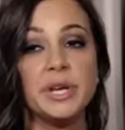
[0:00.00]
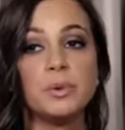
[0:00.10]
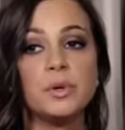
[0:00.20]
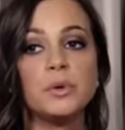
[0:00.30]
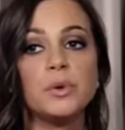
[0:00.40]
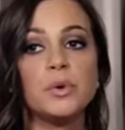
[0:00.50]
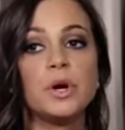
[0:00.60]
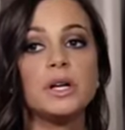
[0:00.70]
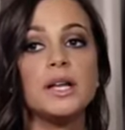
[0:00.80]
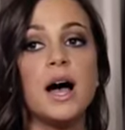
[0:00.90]
People who
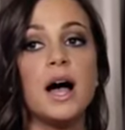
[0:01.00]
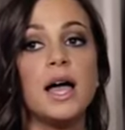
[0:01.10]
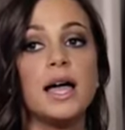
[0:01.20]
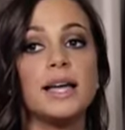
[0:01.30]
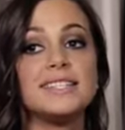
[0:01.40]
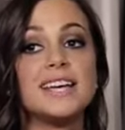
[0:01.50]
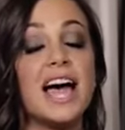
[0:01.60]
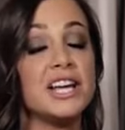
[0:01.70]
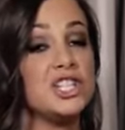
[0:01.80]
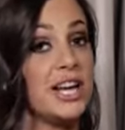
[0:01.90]
are not
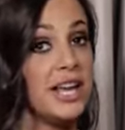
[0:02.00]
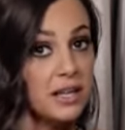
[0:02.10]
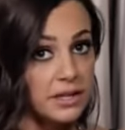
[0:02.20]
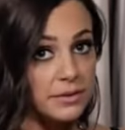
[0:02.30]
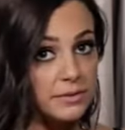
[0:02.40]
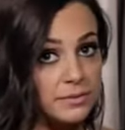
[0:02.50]
hygienic.